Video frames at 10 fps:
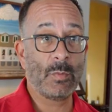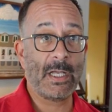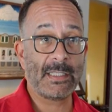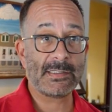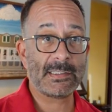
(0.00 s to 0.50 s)

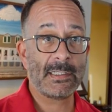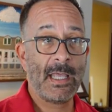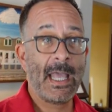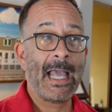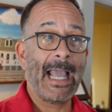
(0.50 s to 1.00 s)
West
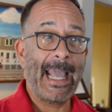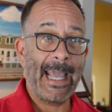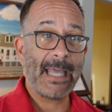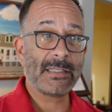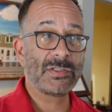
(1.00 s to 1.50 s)

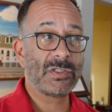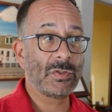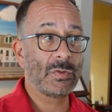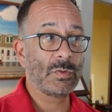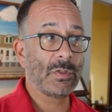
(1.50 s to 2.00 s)
and
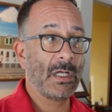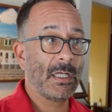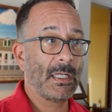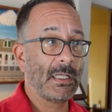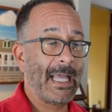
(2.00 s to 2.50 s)
to
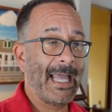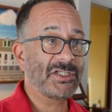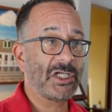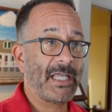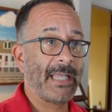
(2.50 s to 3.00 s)
uh,
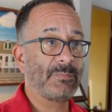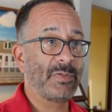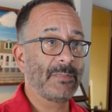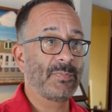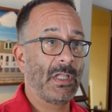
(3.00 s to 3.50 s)
educate
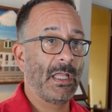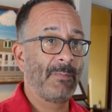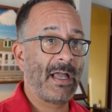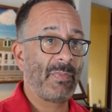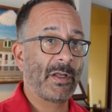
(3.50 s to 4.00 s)
people
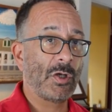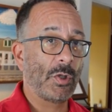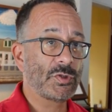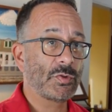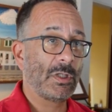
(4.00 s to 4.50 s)
about the
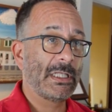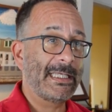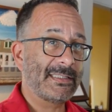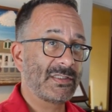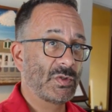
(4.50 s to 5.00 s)
cultural
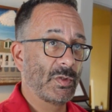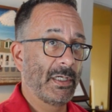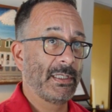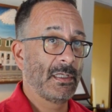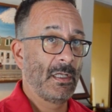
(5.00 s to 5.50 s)
history
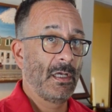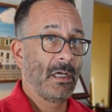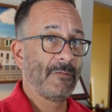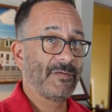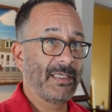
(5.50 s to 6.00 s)

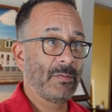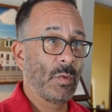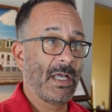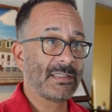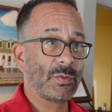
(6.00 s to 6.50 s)
of Key
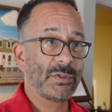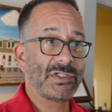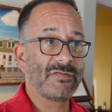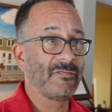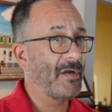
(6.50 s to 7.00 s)
West, which
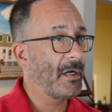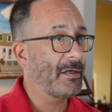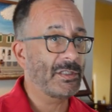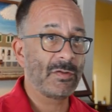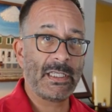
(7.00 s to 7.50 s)
is
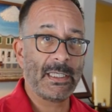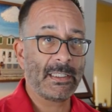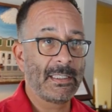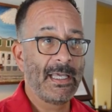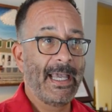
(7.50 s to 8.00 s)
very
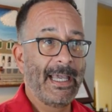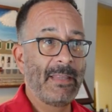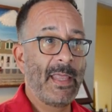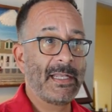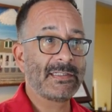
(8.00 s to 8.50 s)
unique
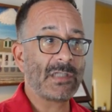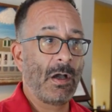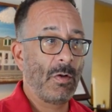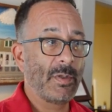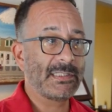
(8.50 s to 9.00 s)
in that it's
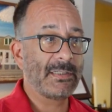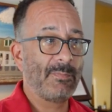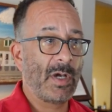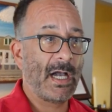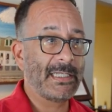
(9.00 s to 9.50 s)
always
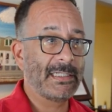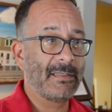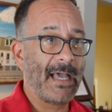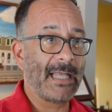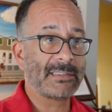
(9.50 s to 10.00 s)
embodied
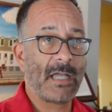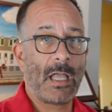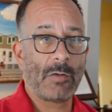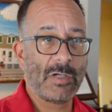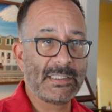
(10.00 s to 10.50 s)
that
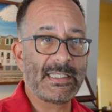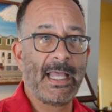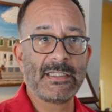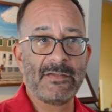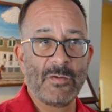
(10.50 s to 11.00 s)
tolerance
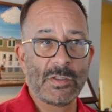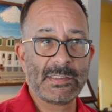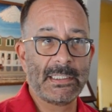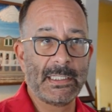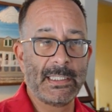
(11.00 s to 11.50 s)
and
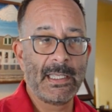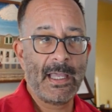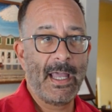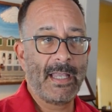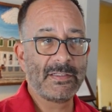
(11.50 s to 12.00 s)
diversity.
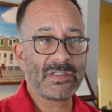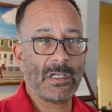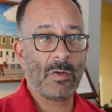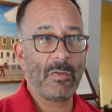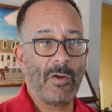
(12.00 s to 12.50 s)
And
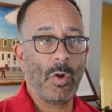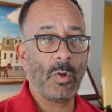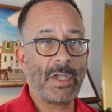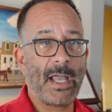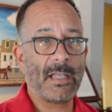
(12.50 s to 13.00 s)
so the
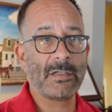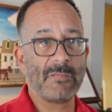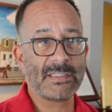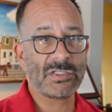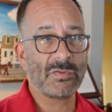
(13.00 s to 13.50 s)
Old Island
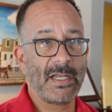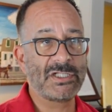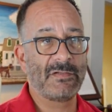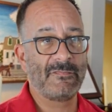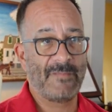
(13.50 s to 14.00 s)

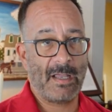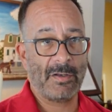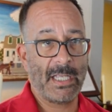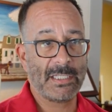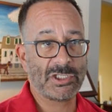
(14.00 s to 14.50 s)
Restoration
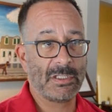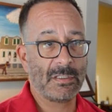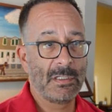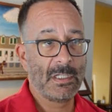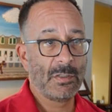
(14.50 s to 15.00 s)
Foundation,
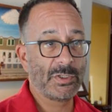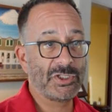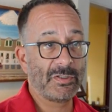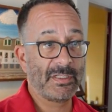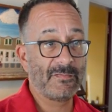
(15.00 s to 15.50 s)
which
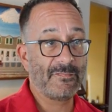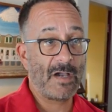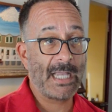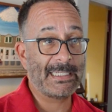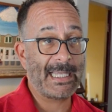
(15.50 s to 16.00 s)
you can
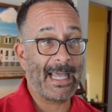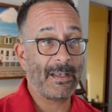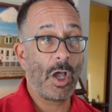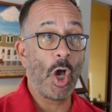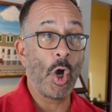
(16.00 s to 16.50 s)
find
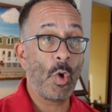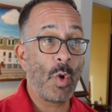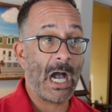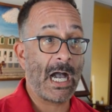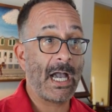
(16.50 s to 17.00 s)
at oirf.org,